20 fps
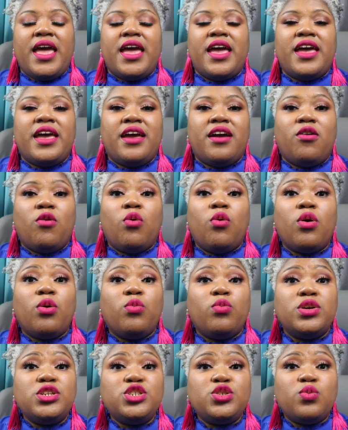and or
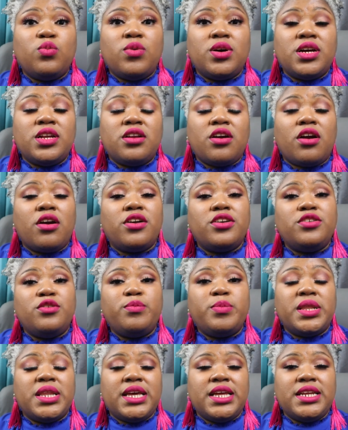which one are you
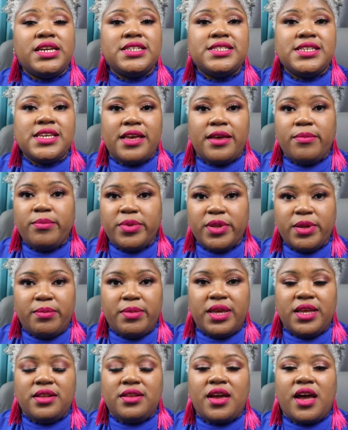planning to implement?